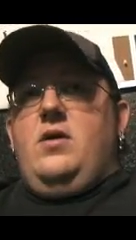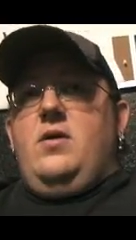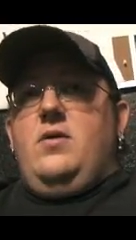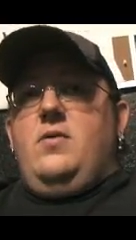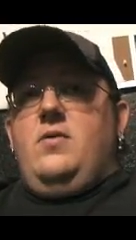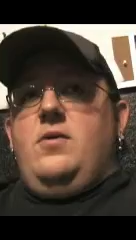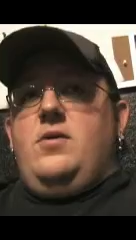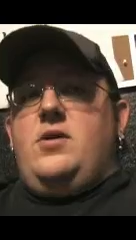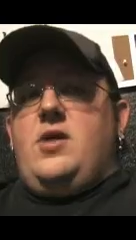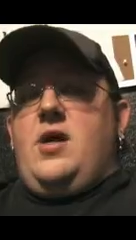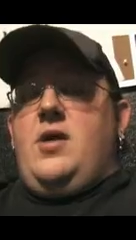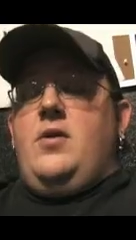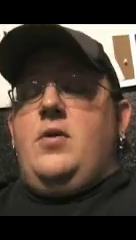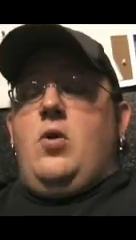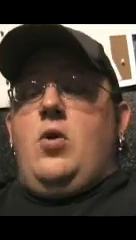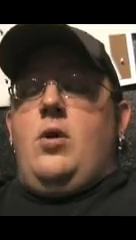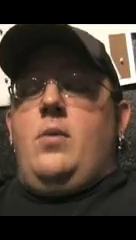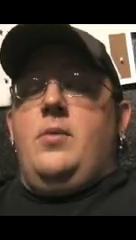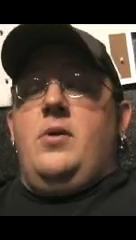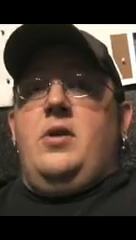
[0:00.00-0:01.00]
which I
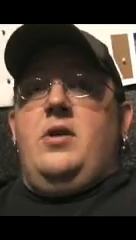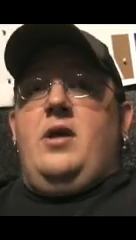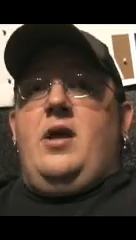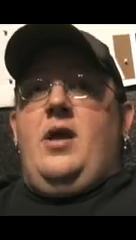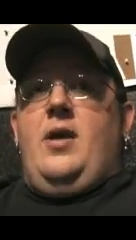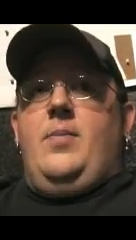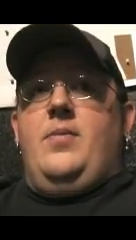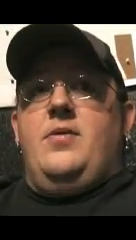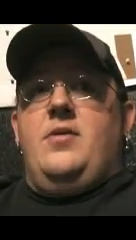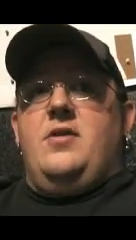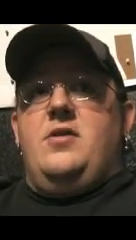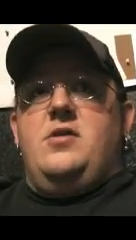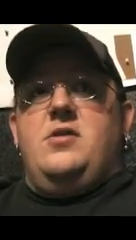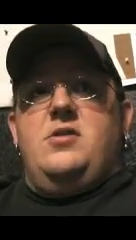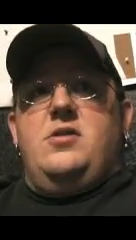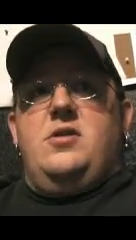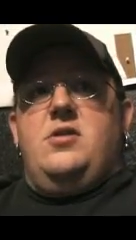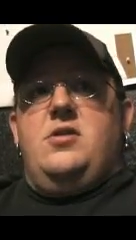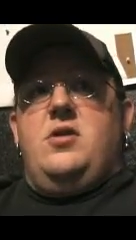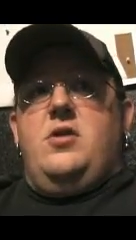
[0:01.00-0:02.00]
normally like, but this
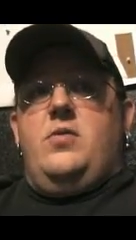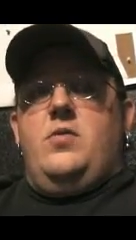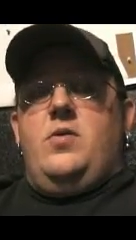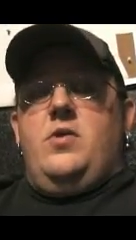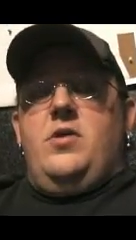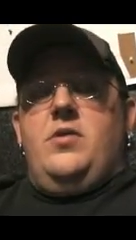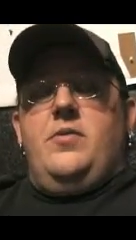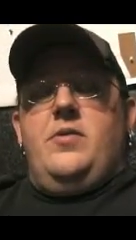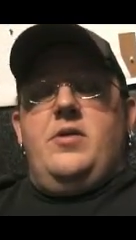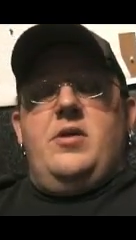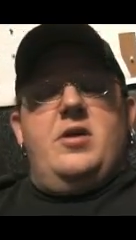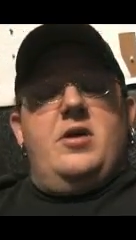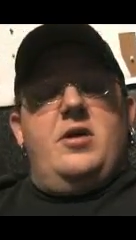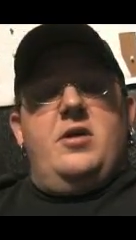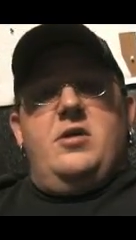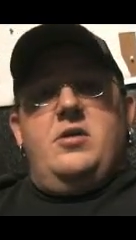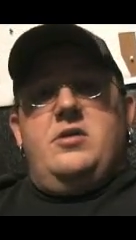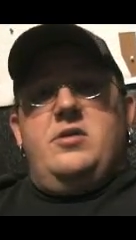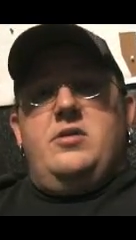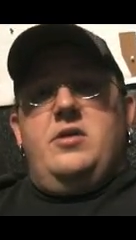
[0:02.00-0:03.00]
is just done really
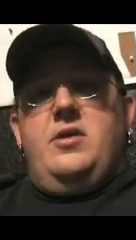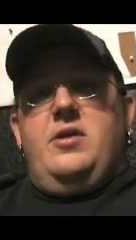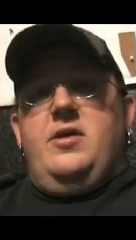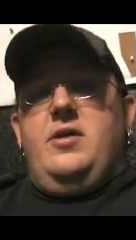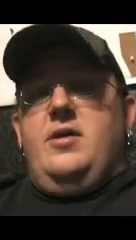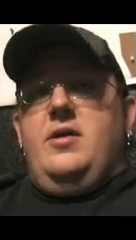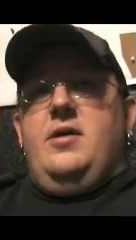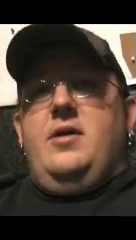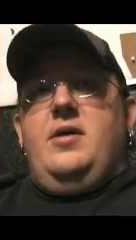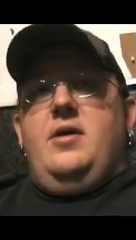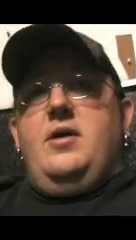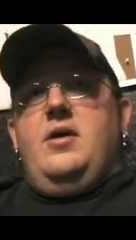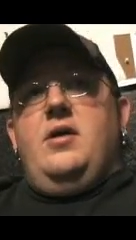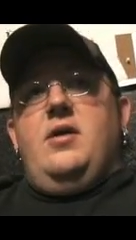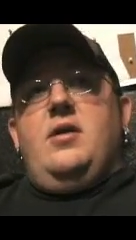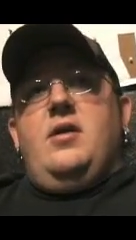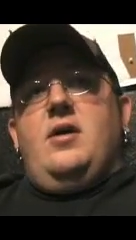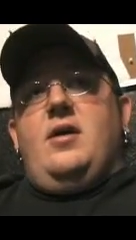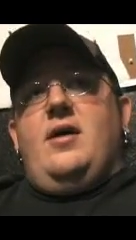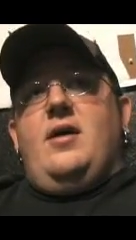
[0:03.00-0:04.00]
ridiculously.
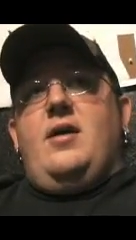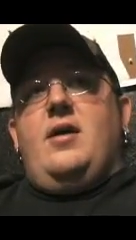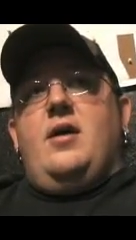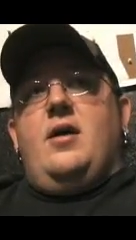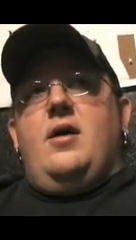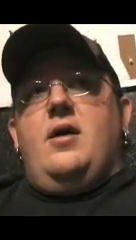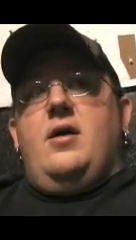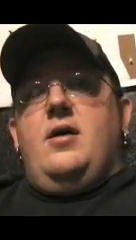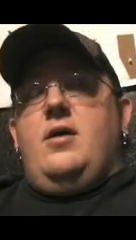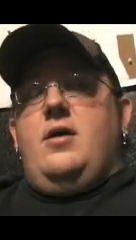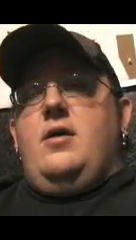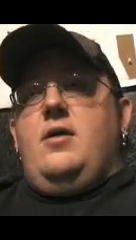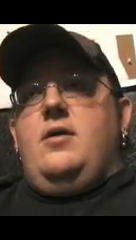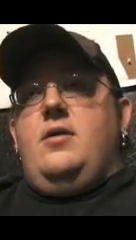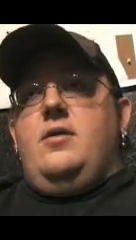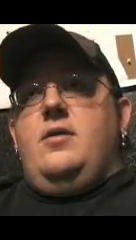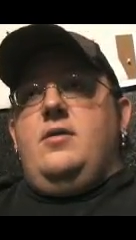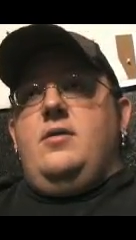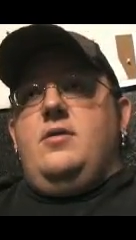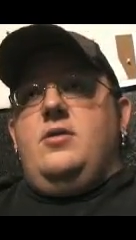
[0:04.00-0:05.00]
Like, to
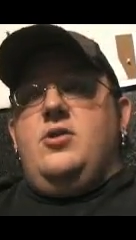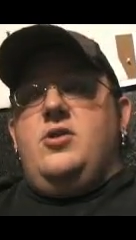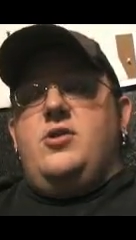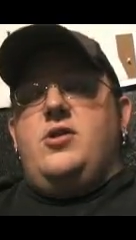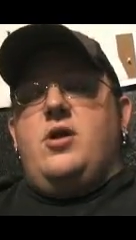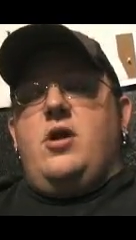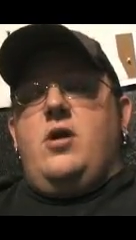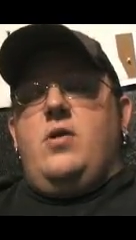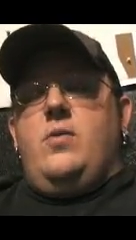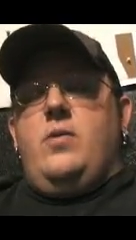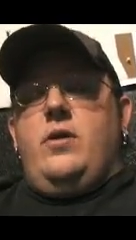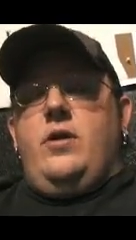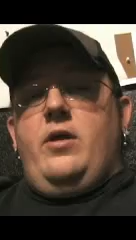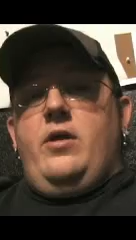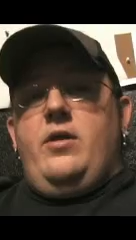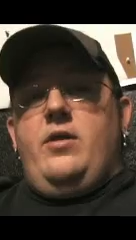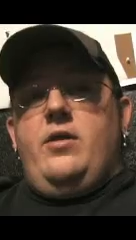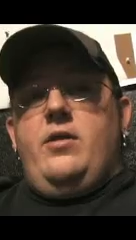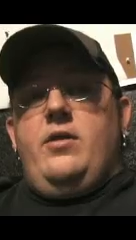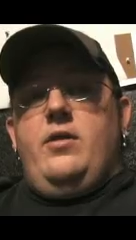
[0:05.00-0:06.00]
start
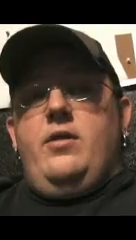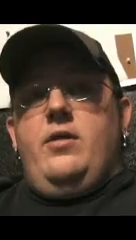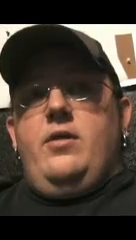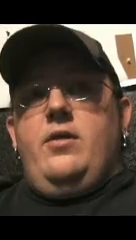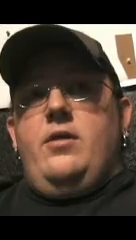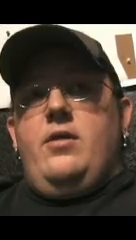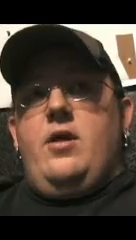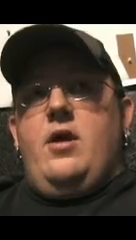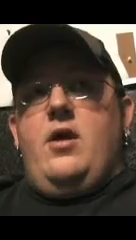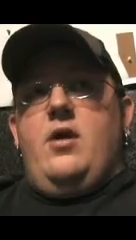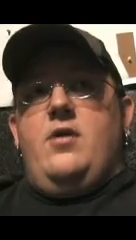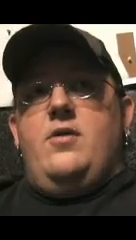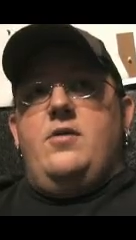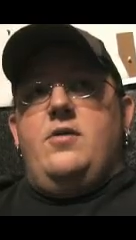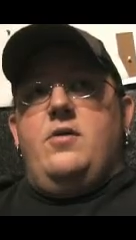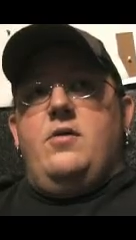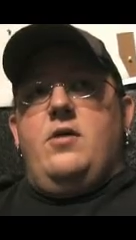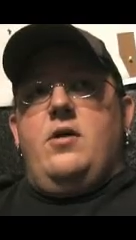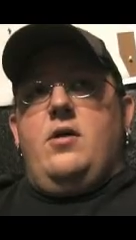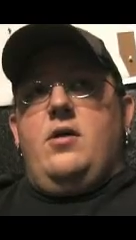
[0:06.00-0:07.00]
with, they
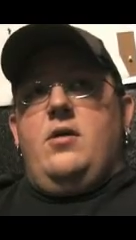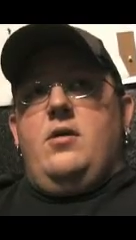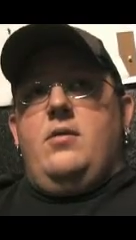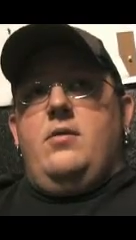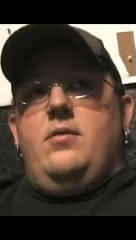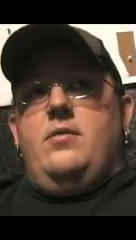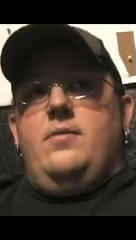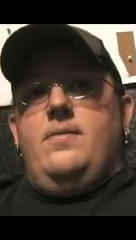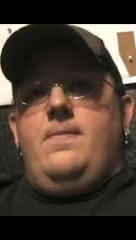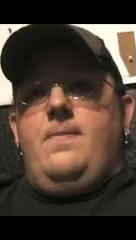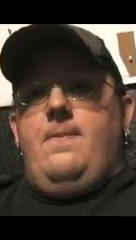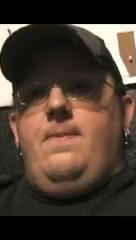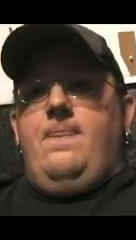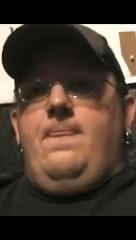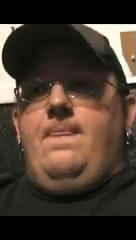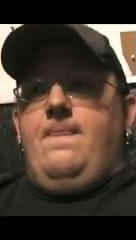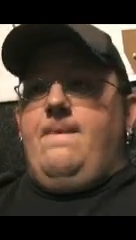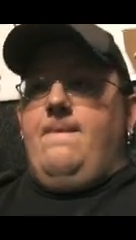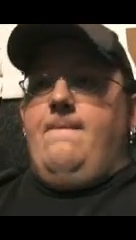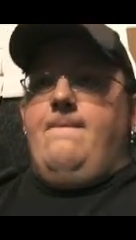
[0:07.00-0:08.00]
enter
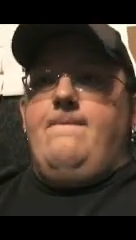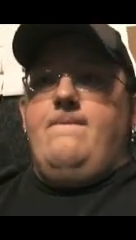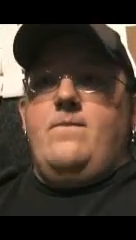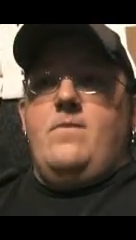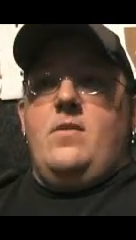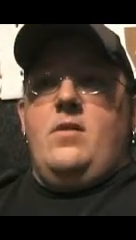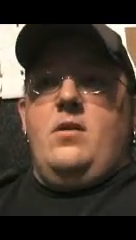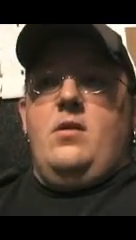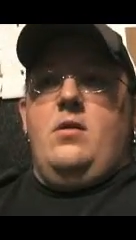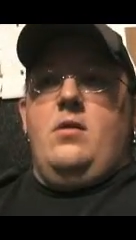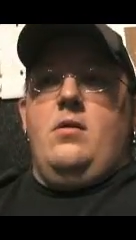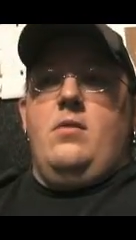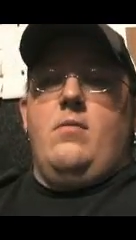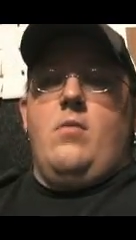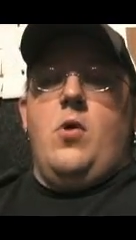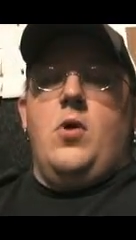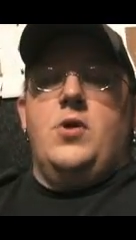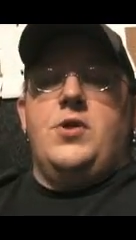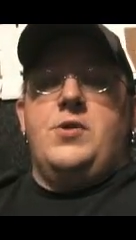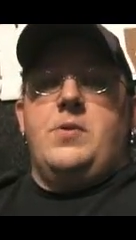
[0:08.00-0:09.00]
a
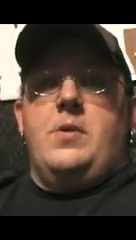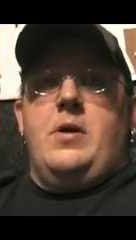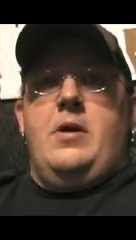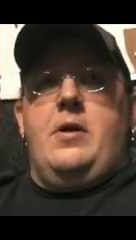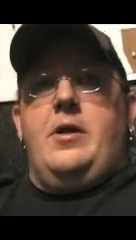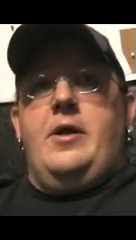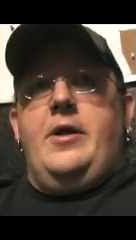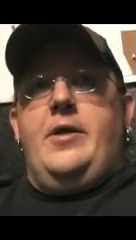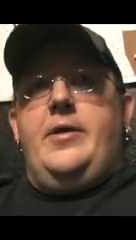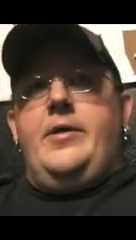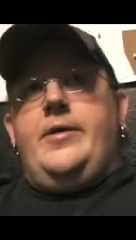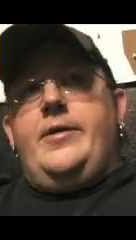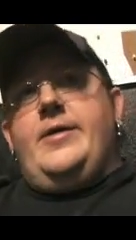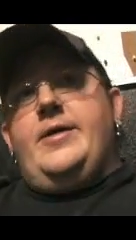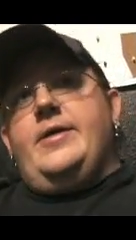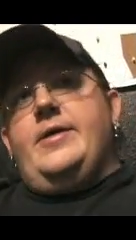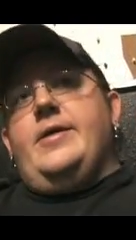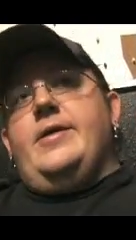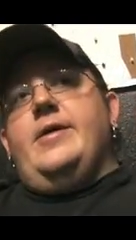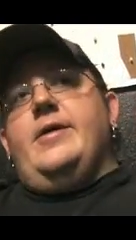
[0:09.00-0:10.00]
mortuary,
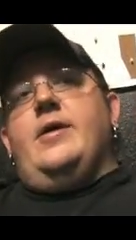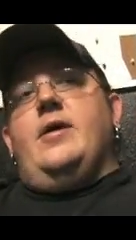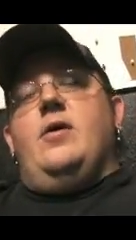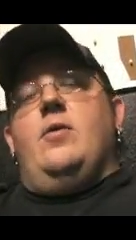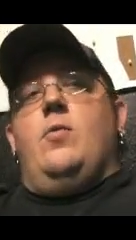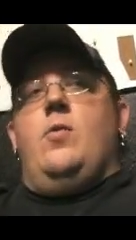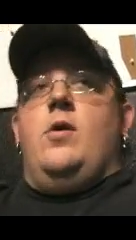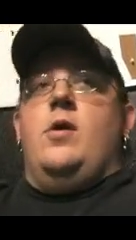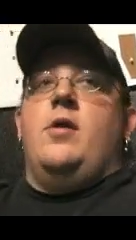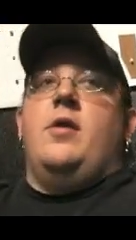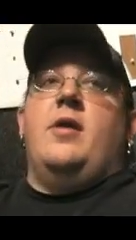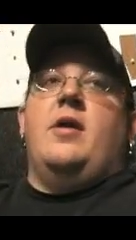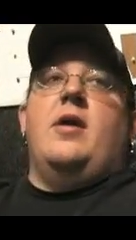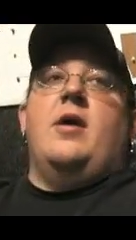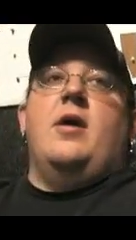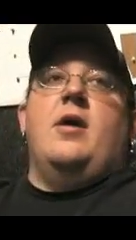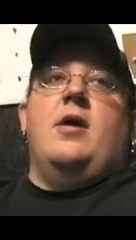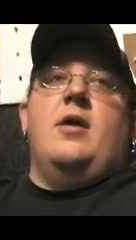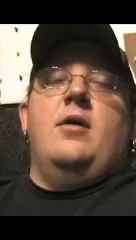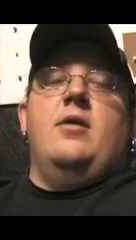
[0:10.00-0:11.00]
and one of
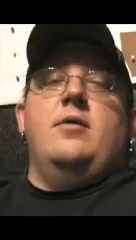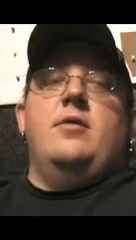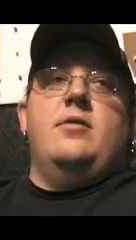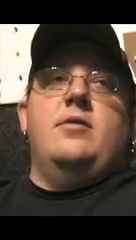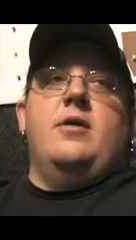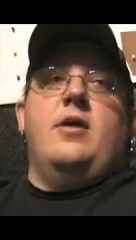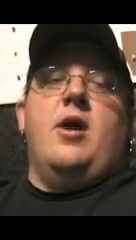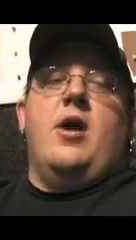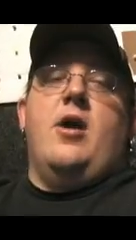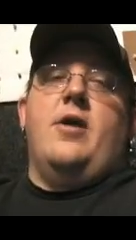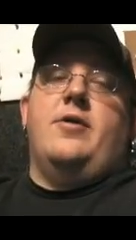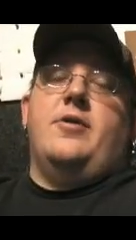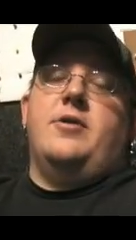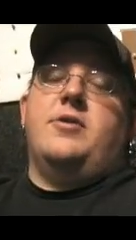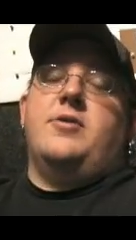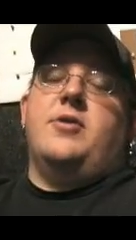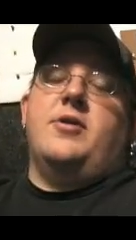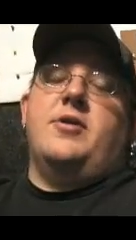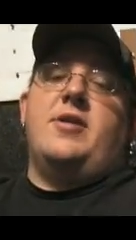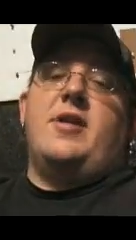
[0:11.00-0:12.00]
the
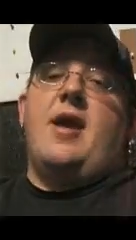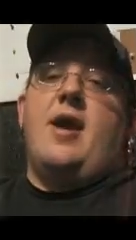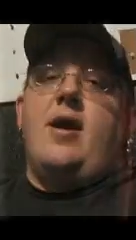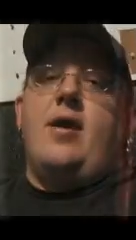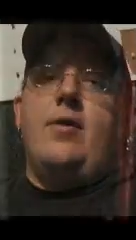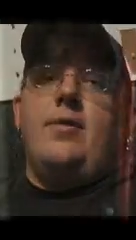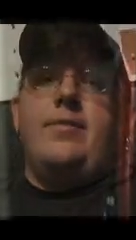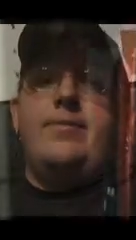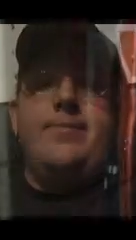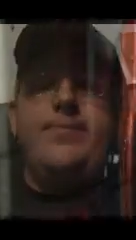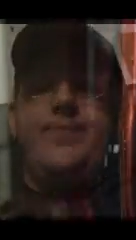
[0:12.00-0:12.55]
characters looks down,